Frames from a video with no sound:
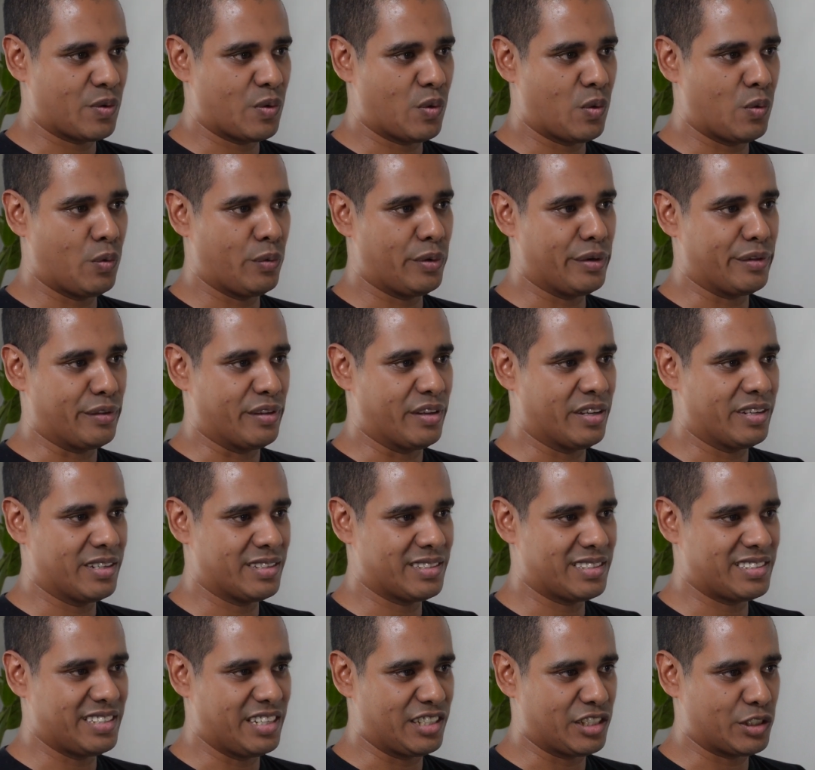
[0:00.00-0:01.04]
with
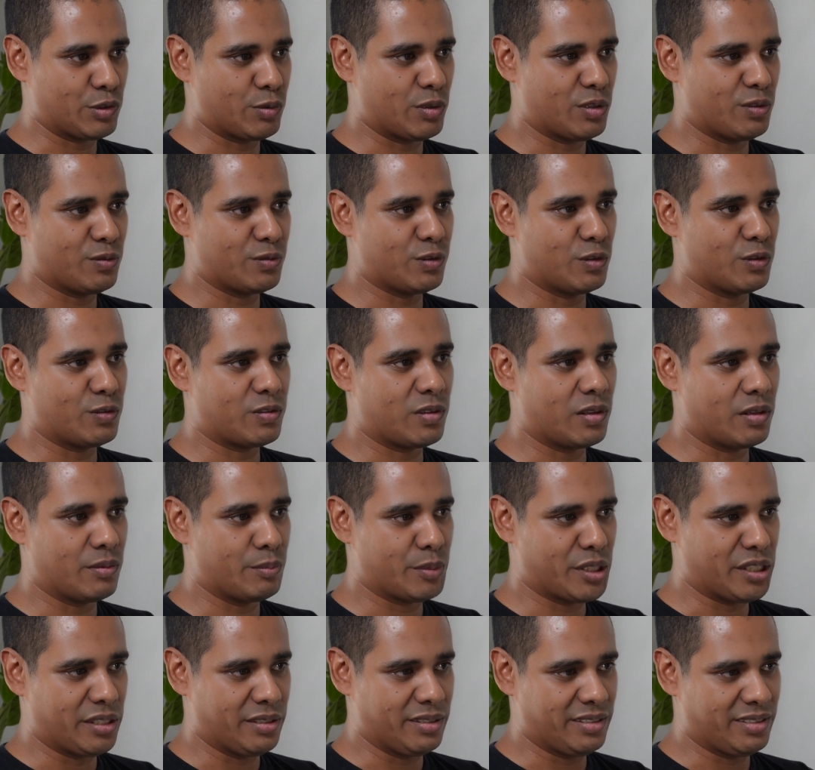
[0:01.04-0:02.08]
sexual
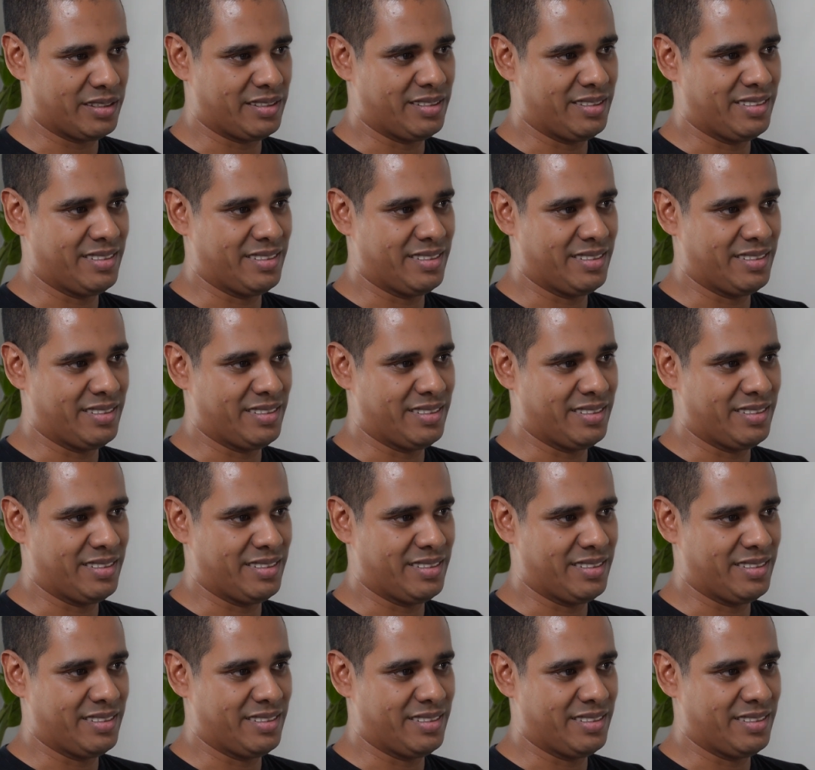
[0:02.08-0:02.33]
fulfillment.